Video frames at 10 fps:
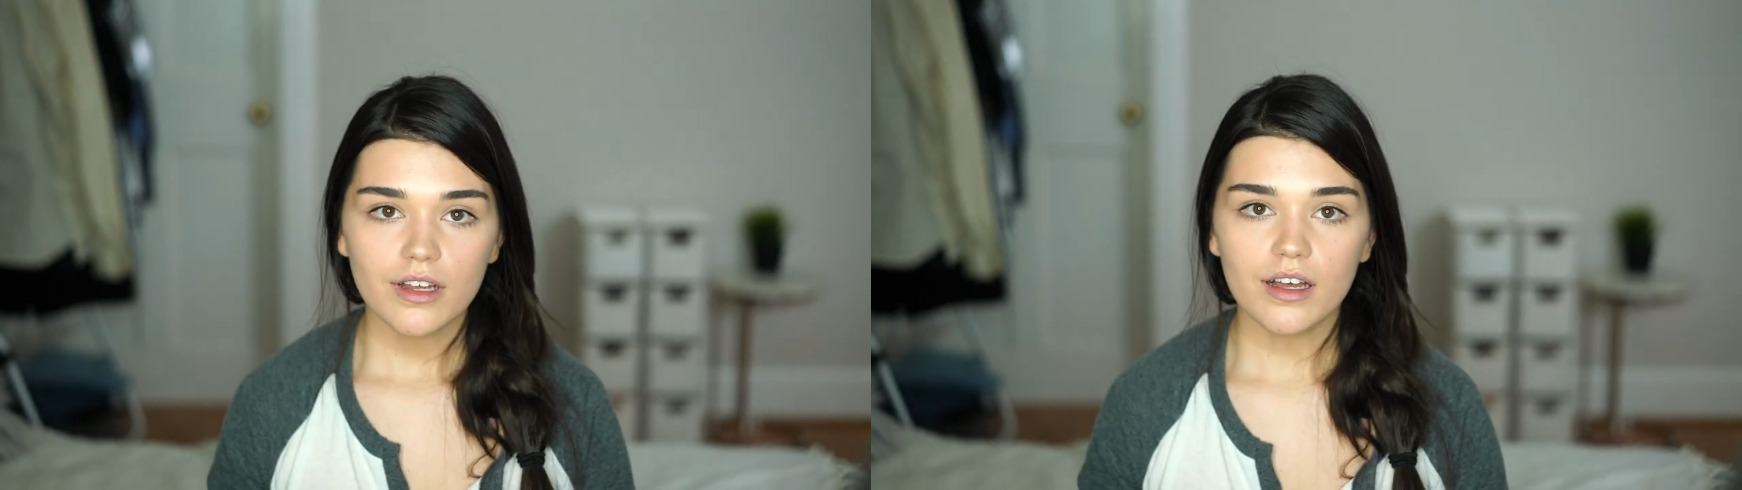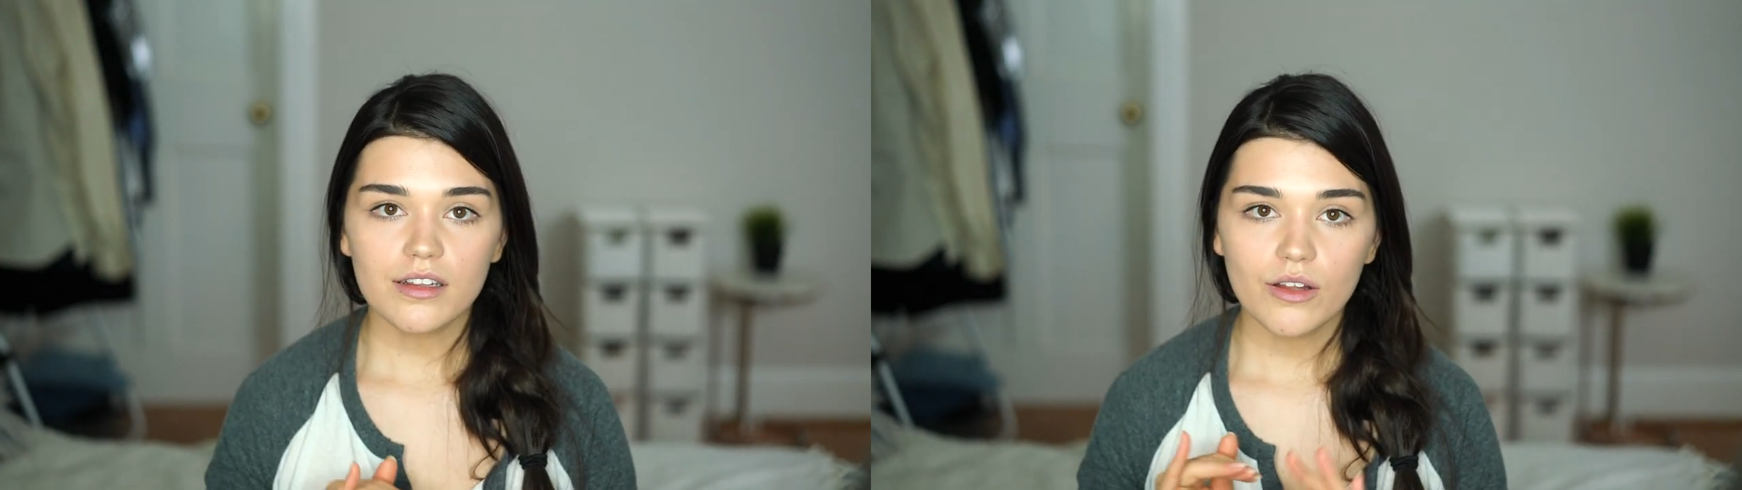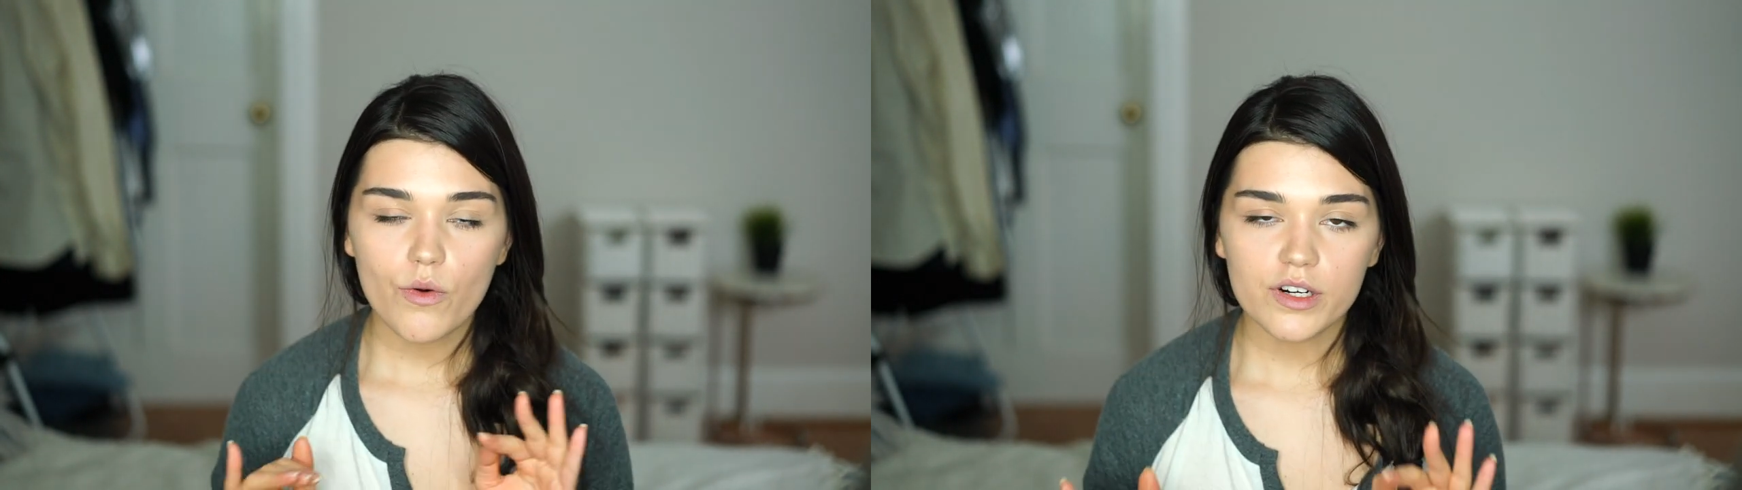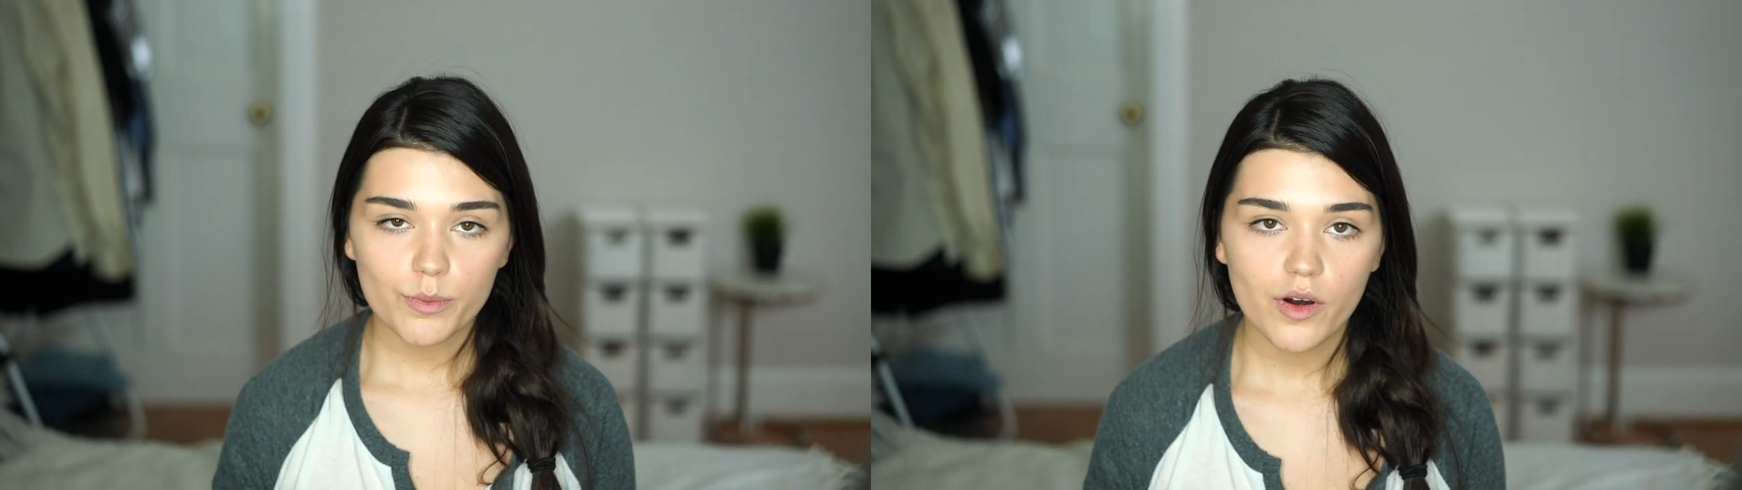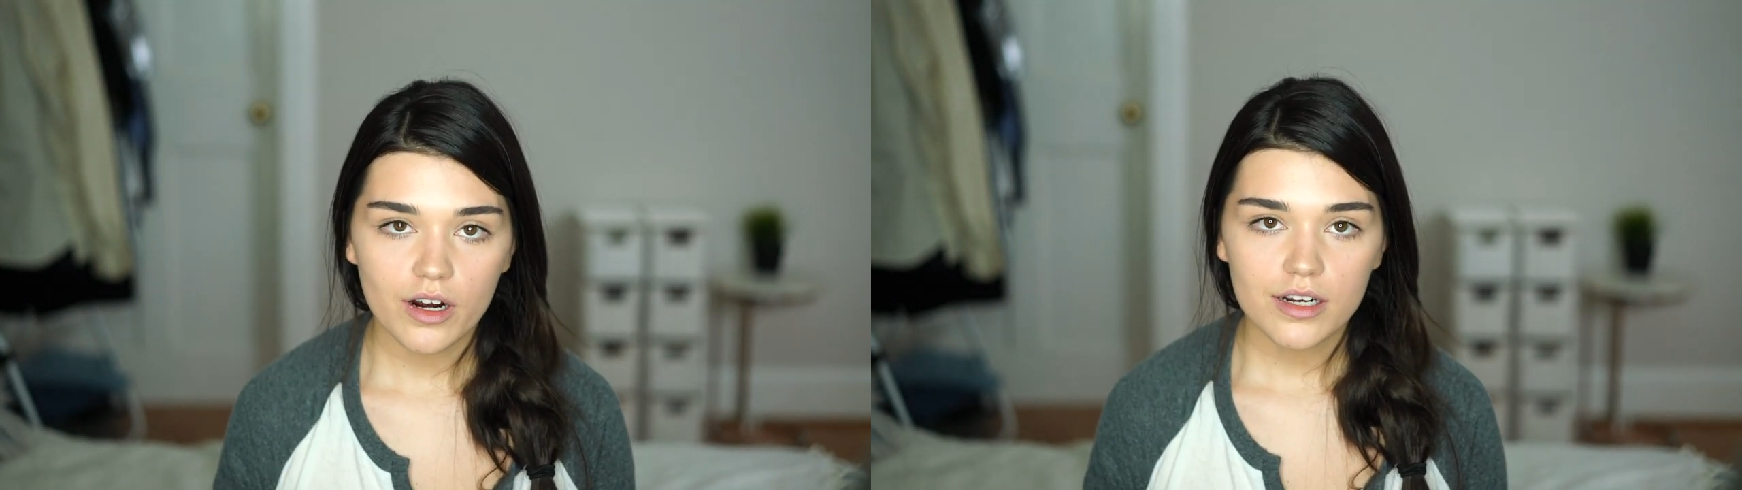a lower
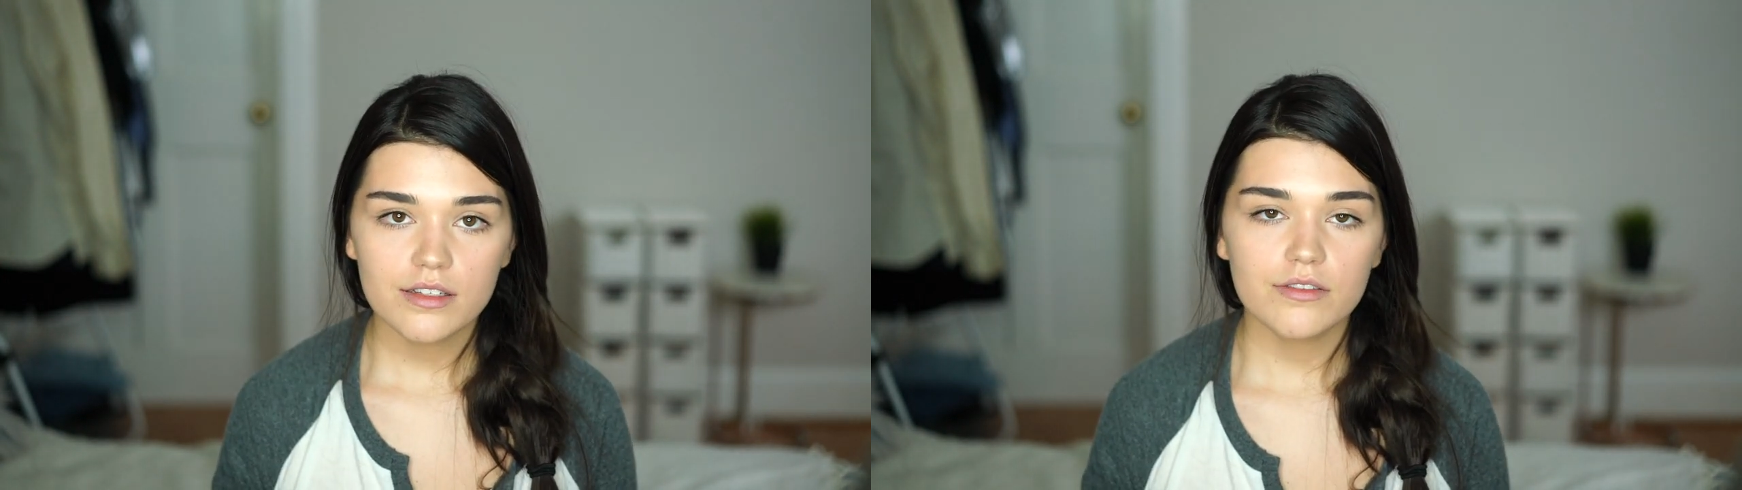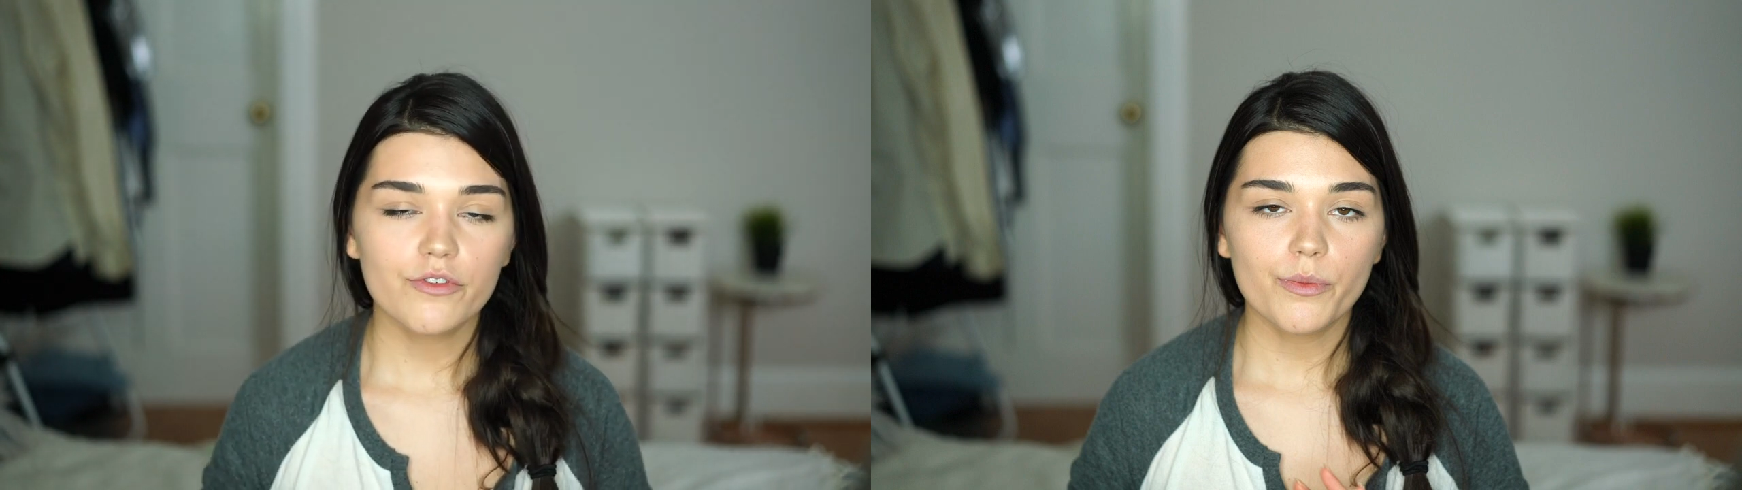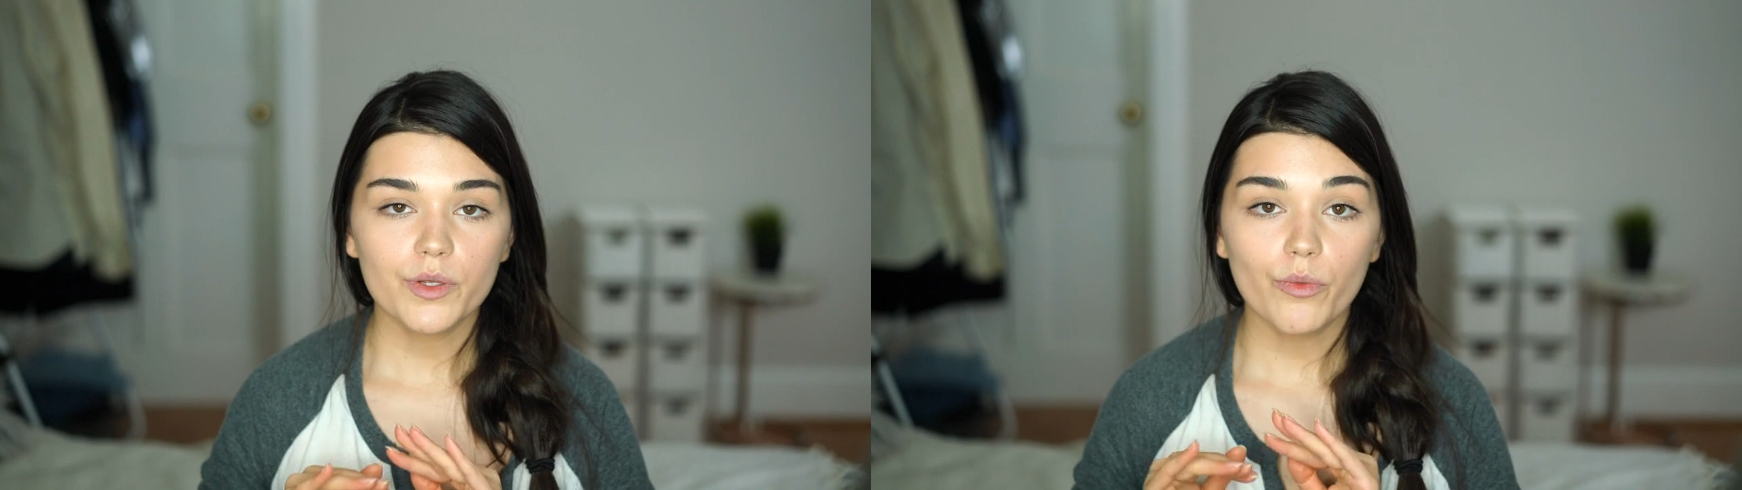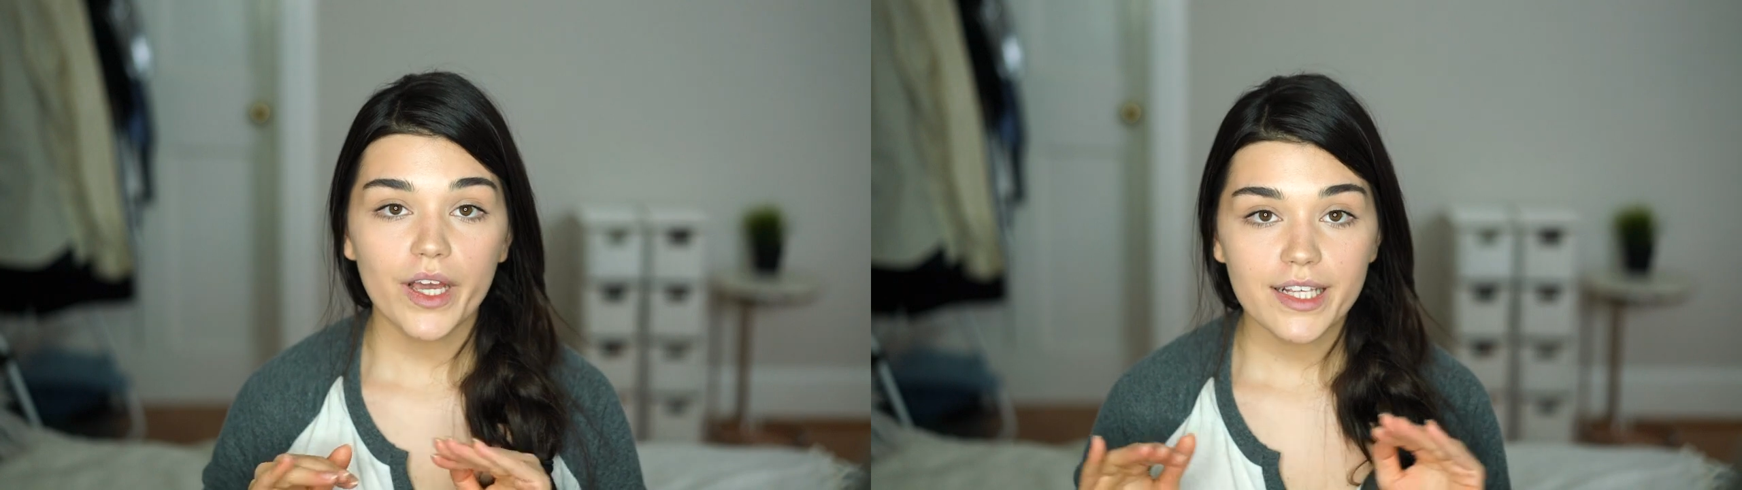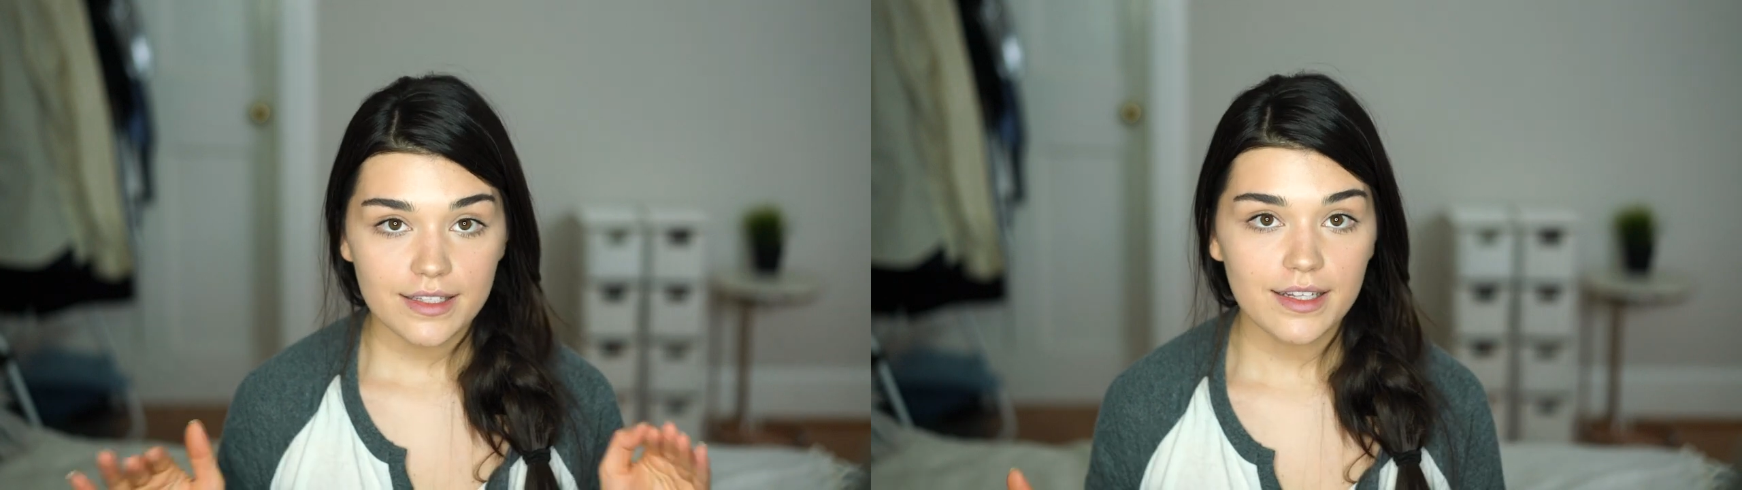part from the
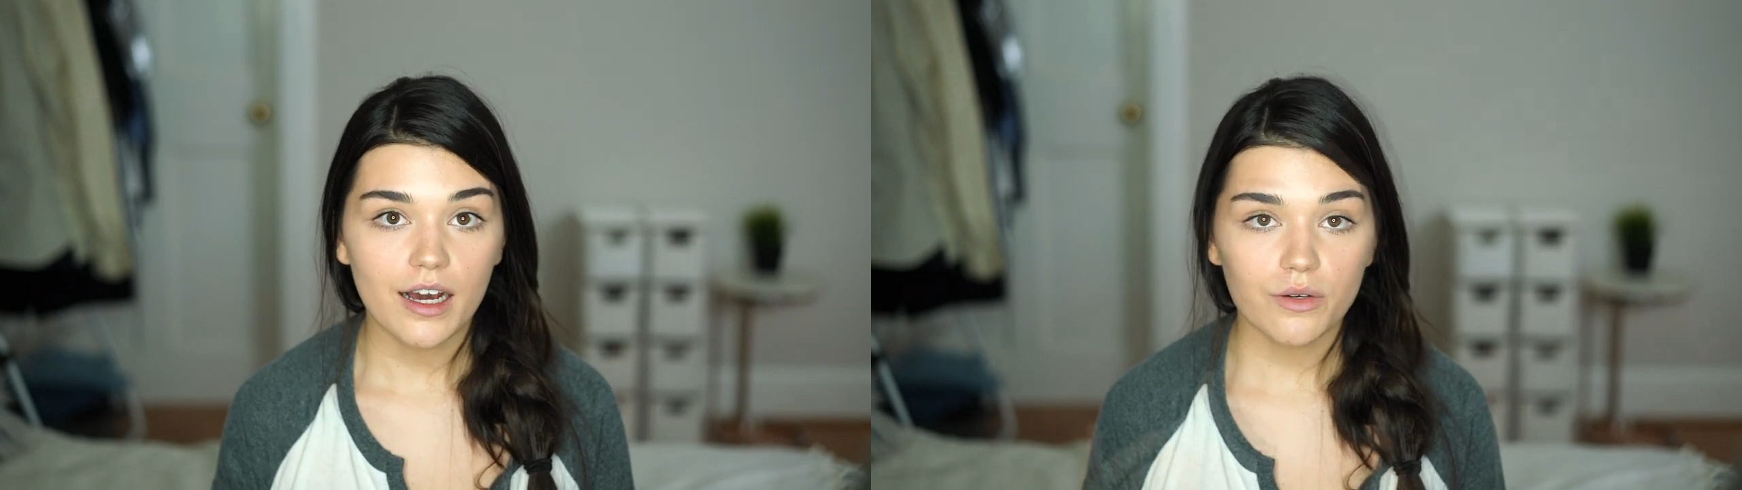waist down.